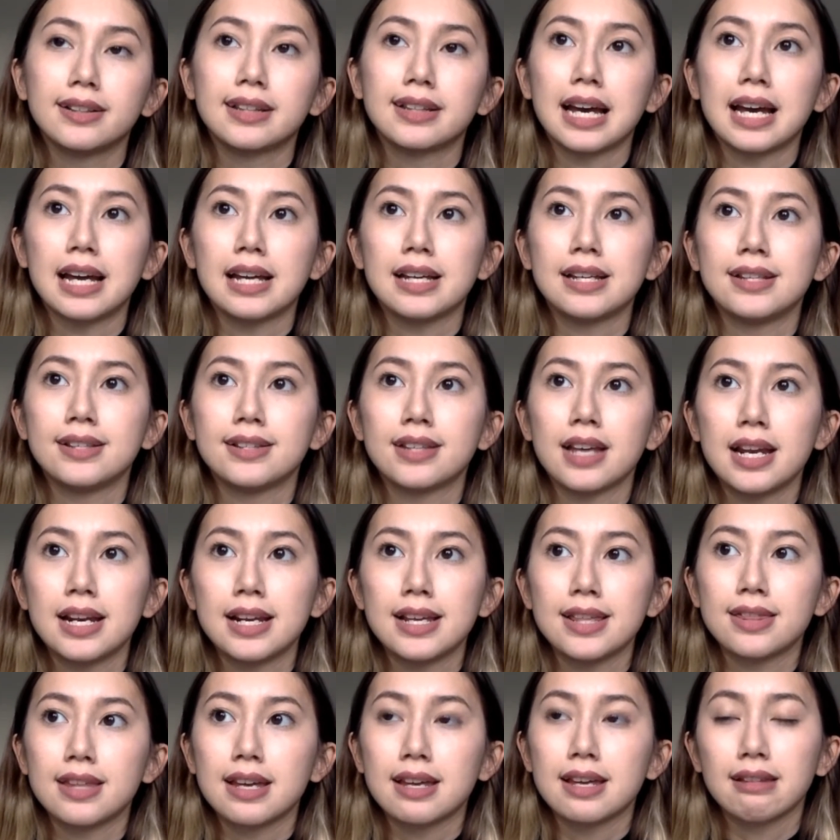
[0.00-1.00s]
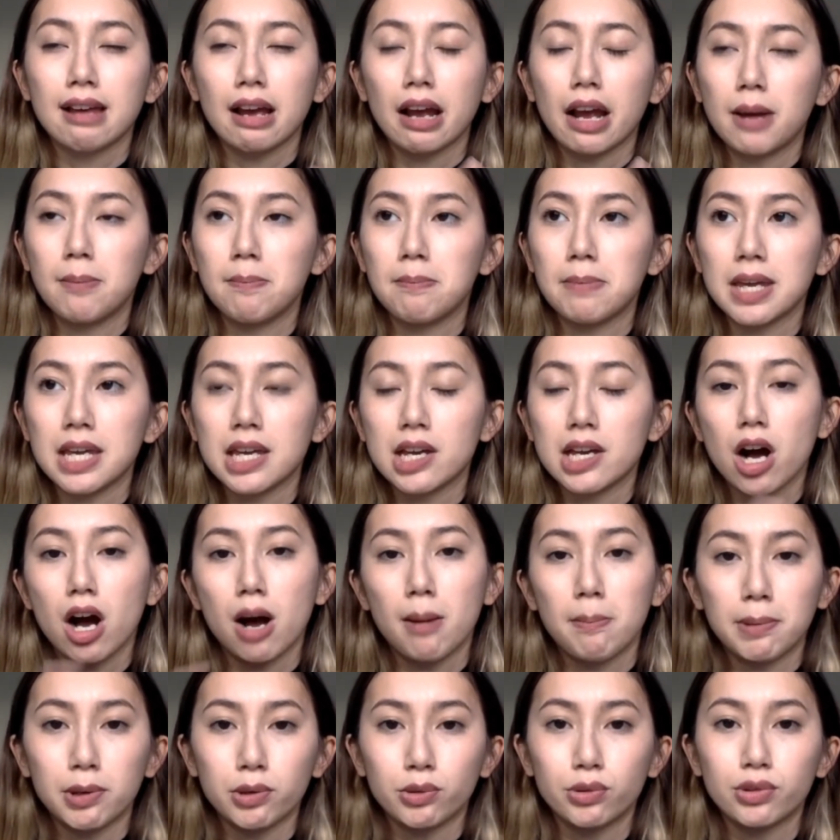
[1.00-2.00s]
that is anything that can be
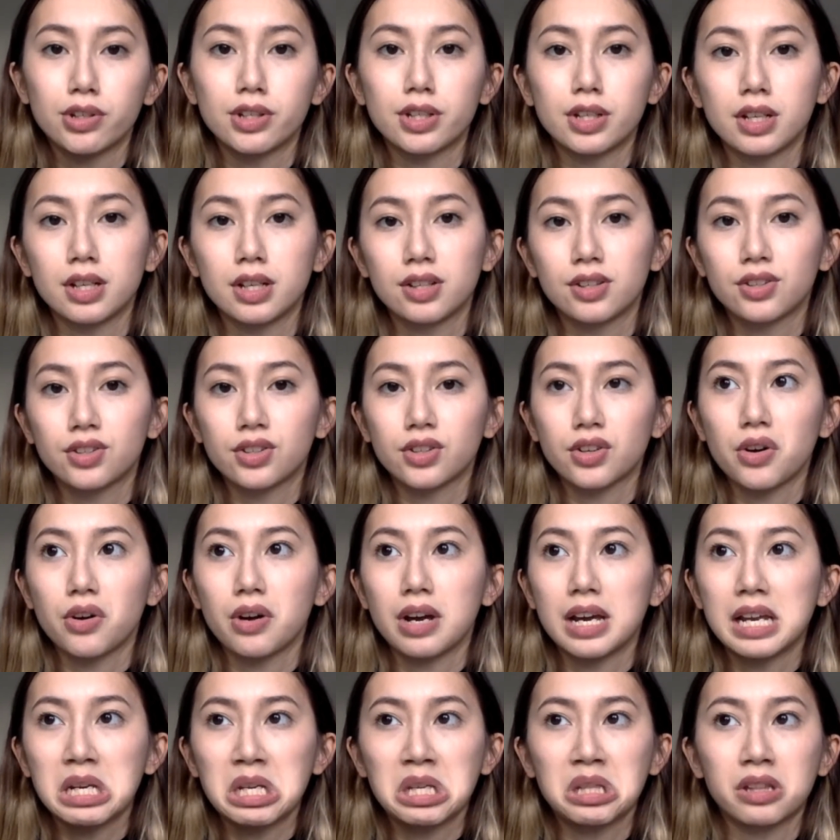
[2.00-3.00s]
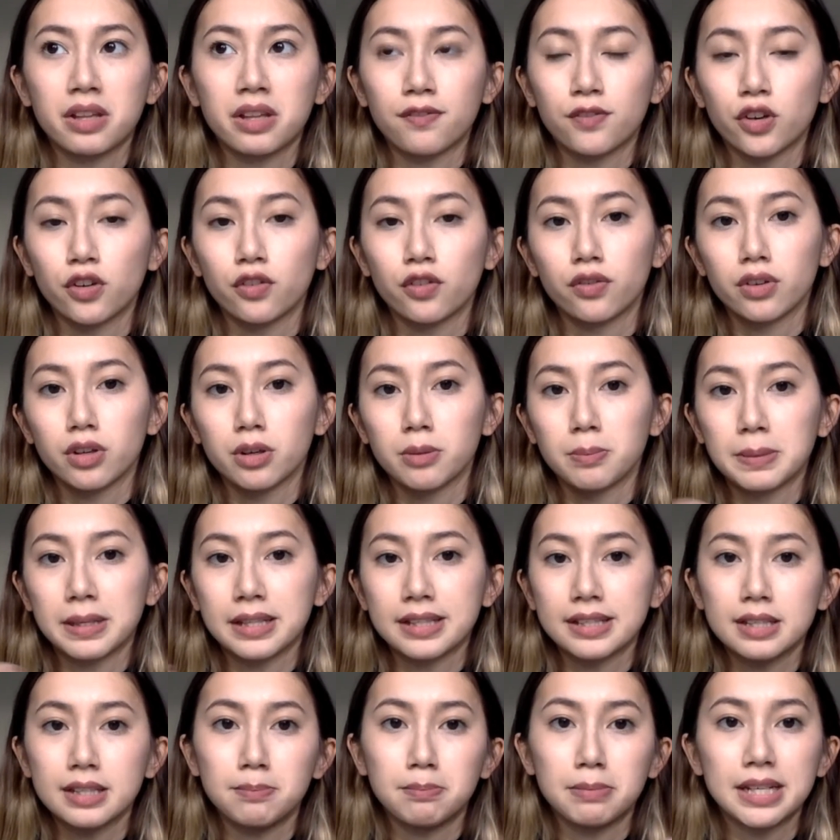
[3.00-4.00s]
composted. So any leftover
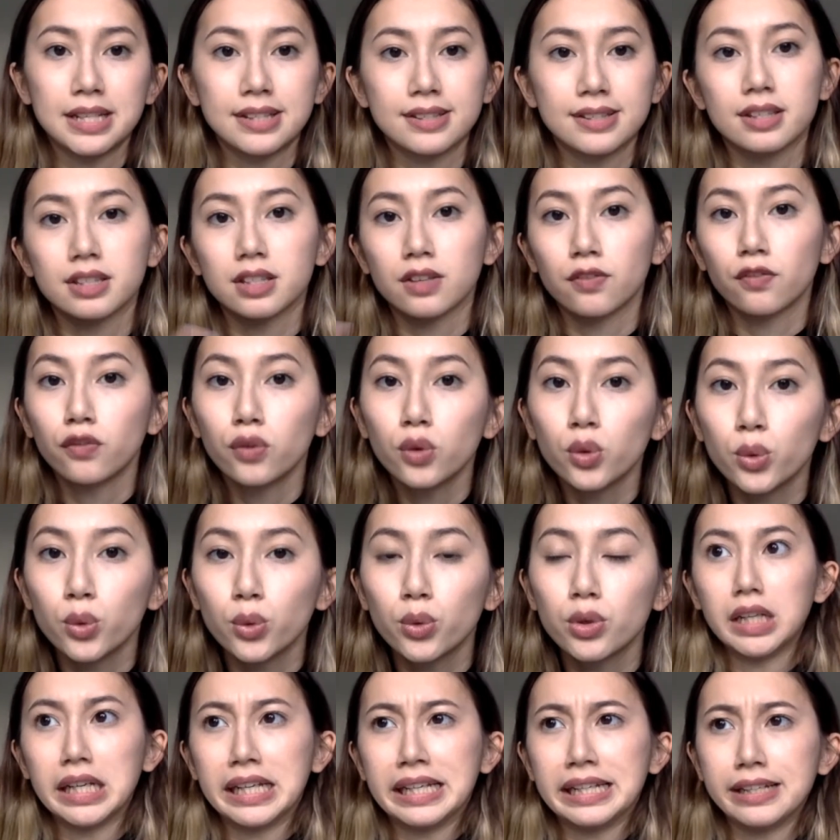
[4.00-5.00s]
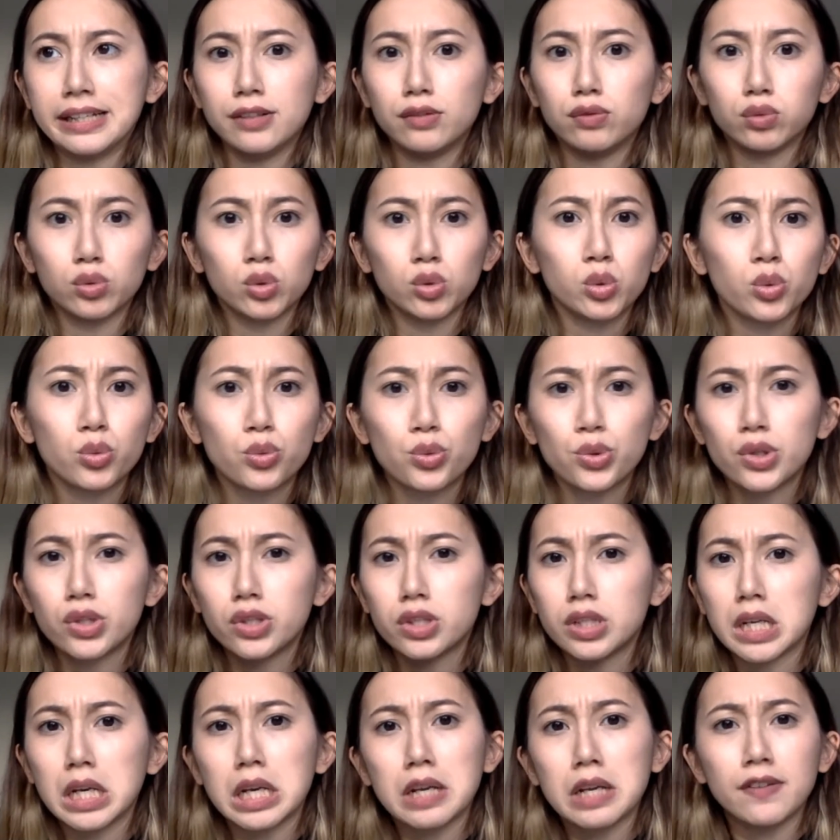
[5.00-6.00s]
bits and pieces of food, any
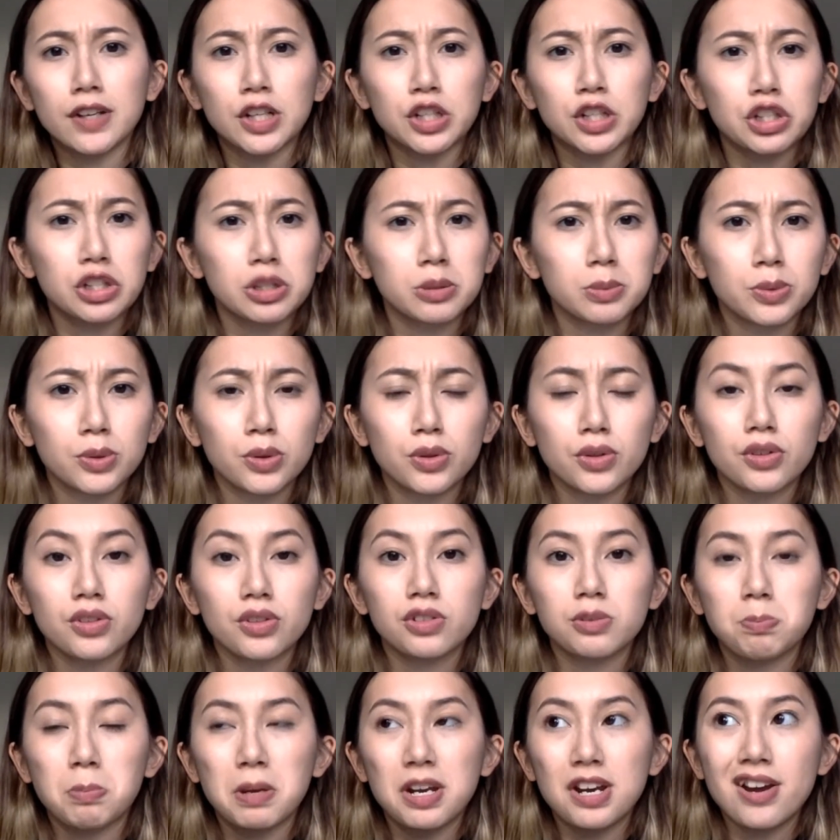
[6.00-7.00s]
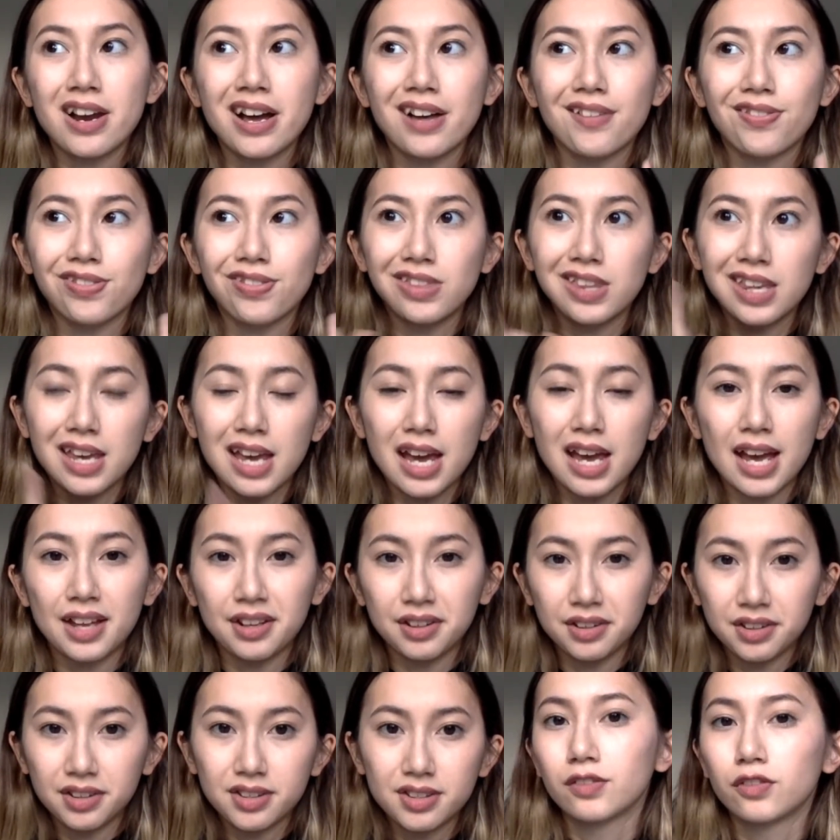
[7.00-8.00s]
fruits, any vegetables, but not the
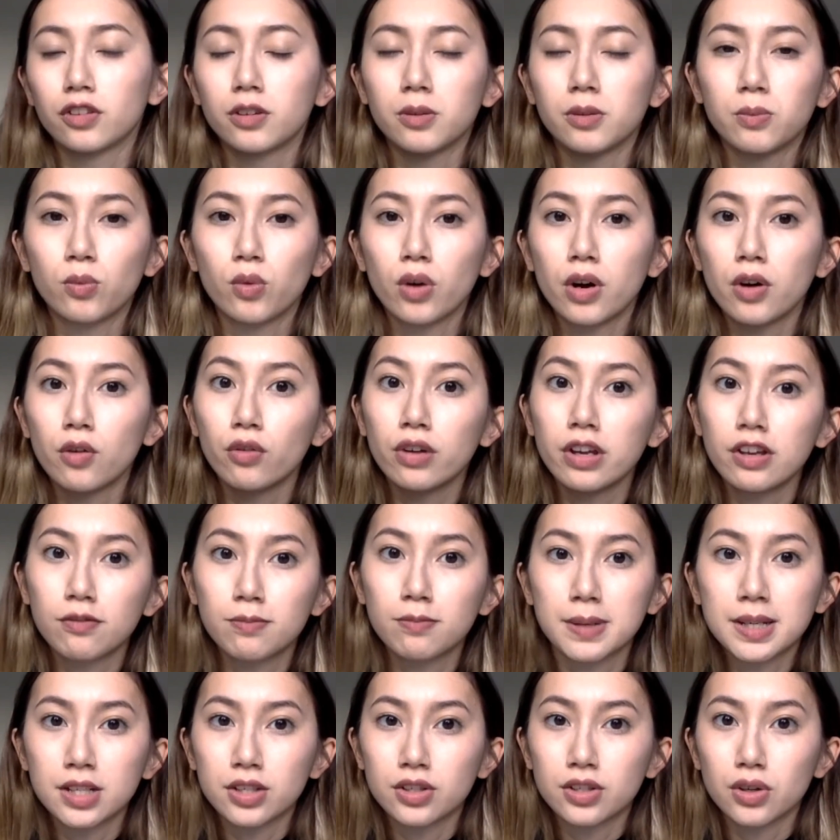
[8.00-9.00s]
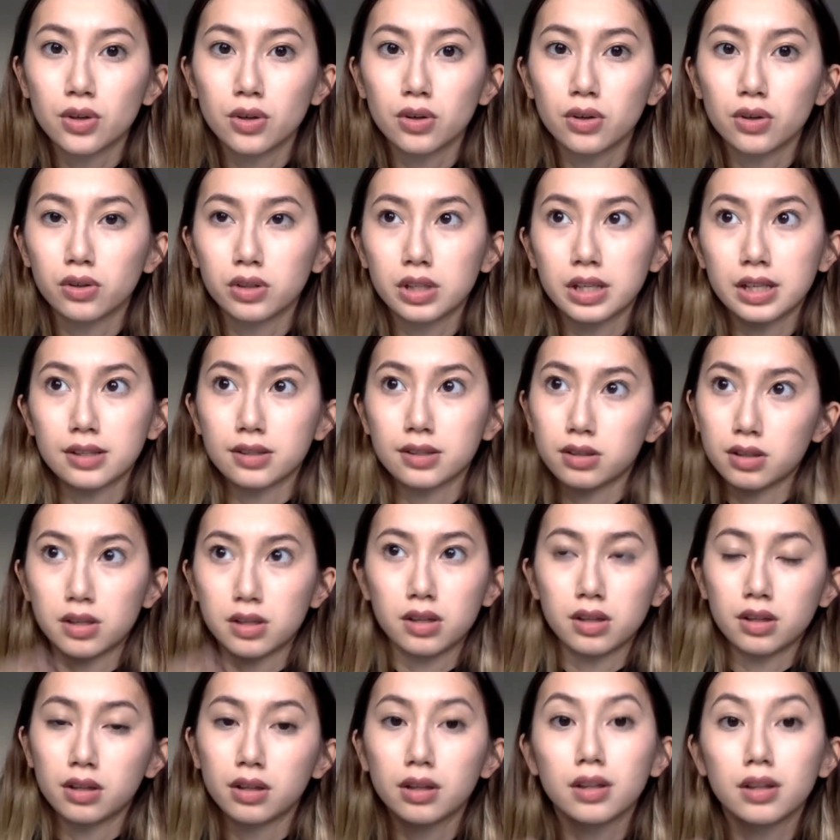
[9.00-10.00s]
ends. From what we've been told, as
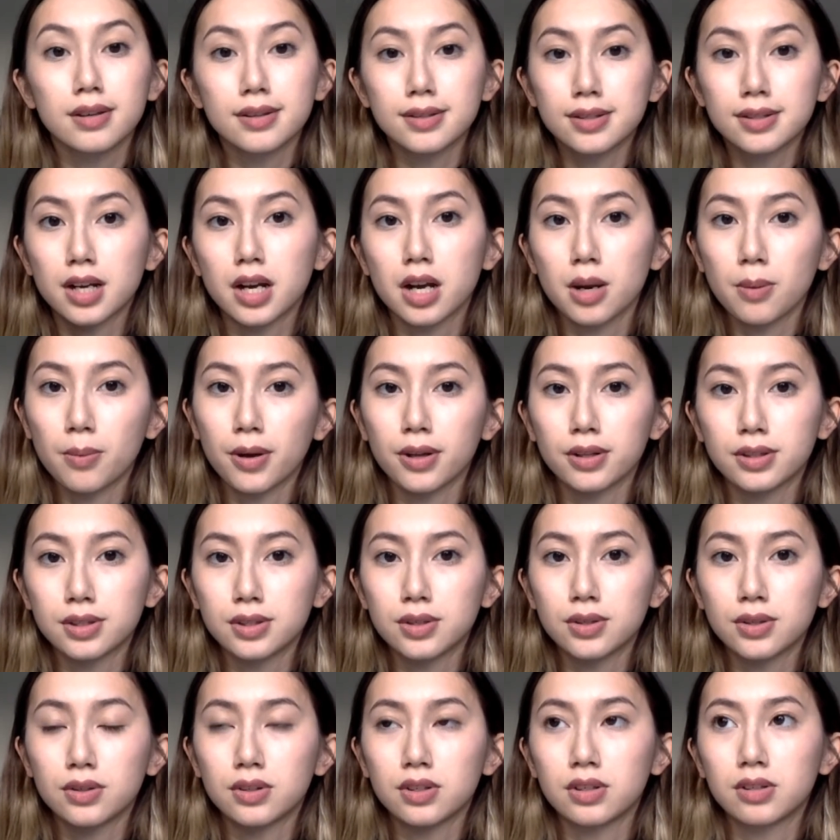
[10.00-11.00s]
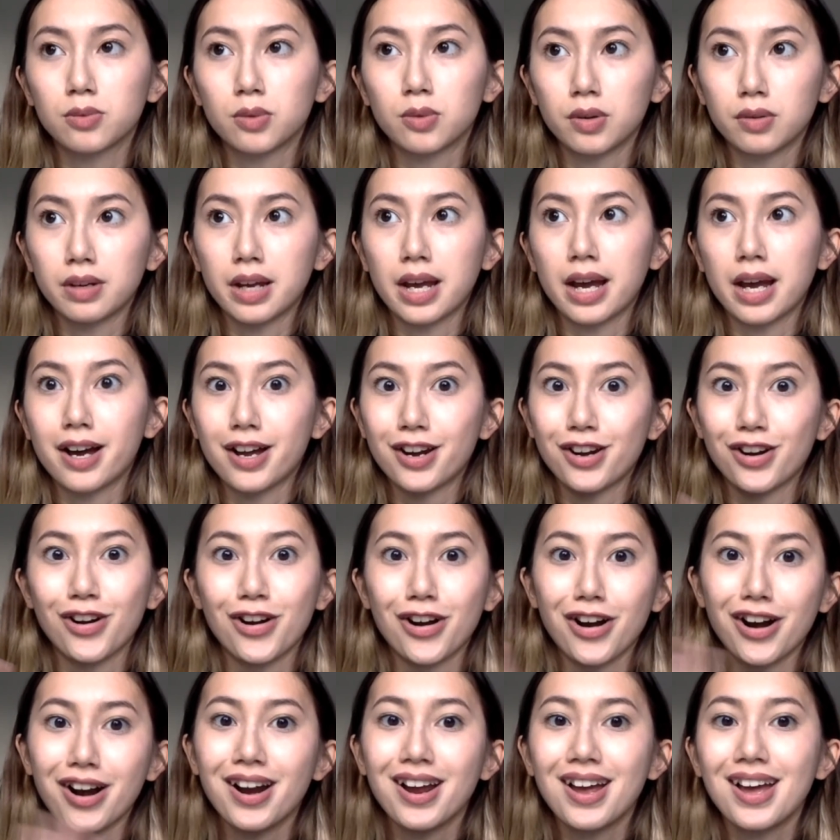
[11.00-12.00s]
in the study abroad students when we had
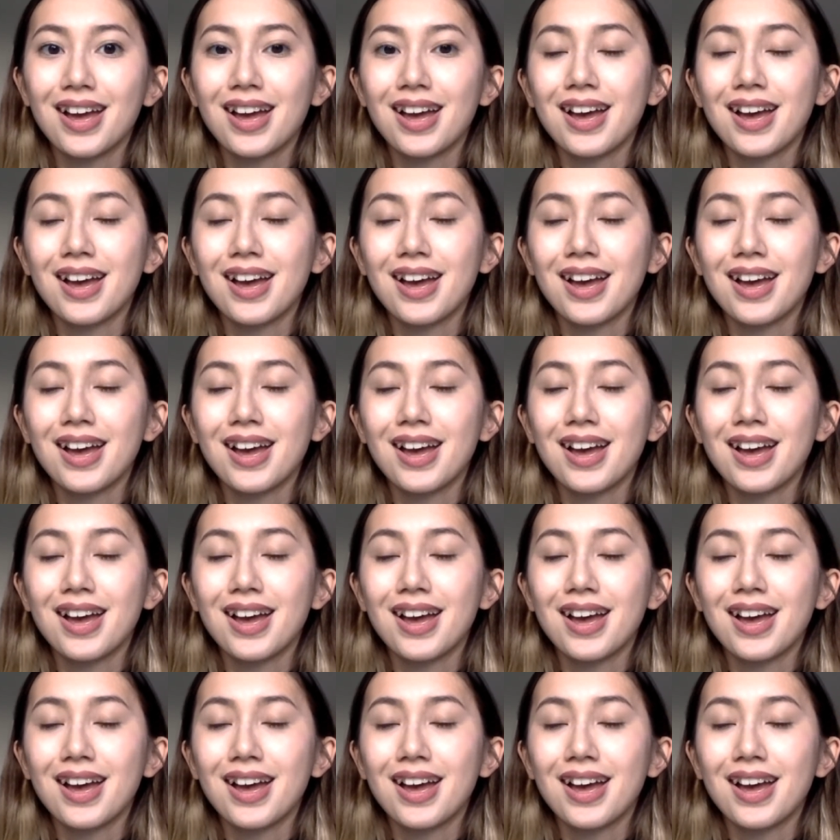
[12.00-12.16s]
our